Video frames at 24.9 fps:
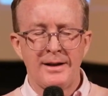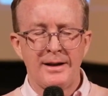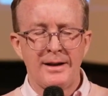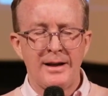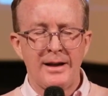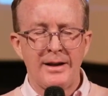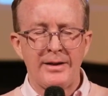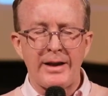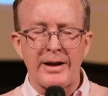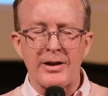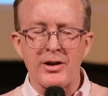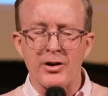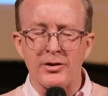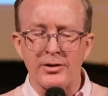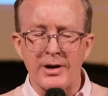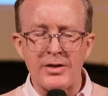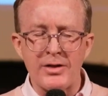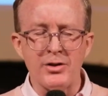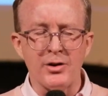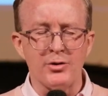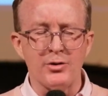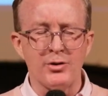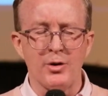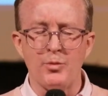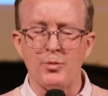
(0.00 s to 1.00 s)
that you're in the
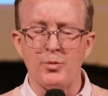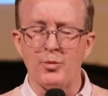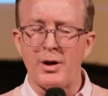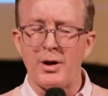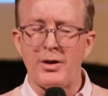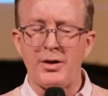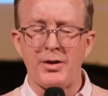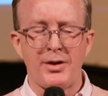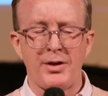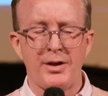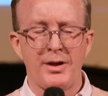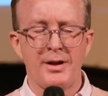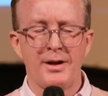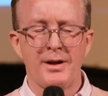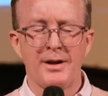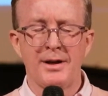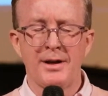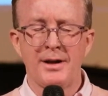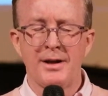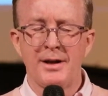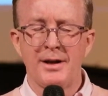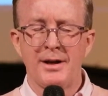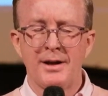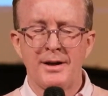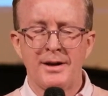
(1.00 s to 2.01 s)
room with
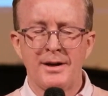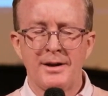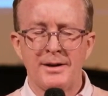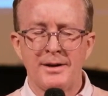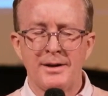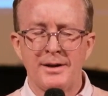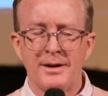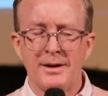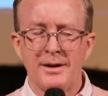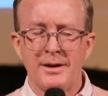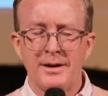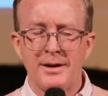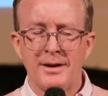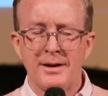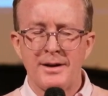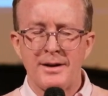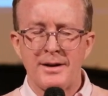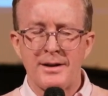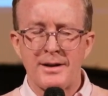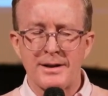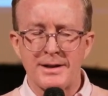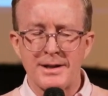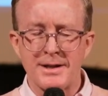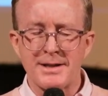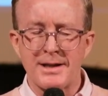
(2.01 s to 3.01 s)
the
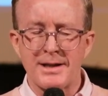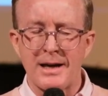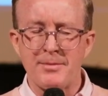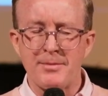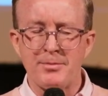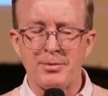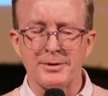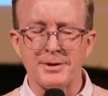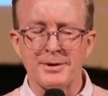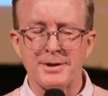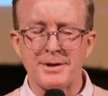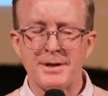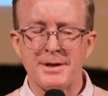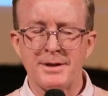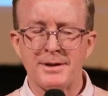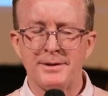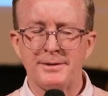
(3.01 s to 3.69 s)
disciples.